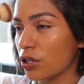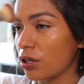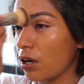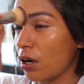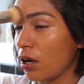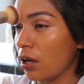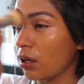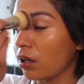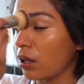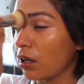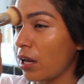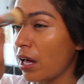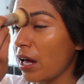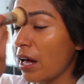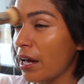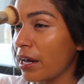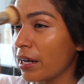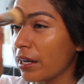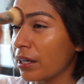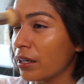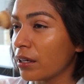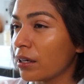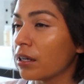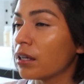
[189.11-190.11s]

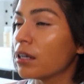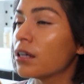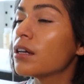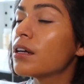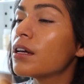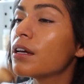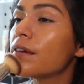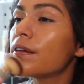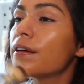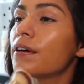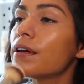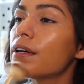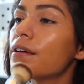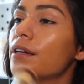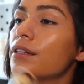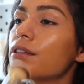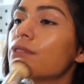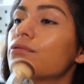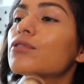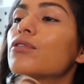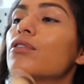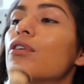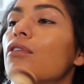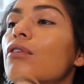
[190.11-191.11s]
online, is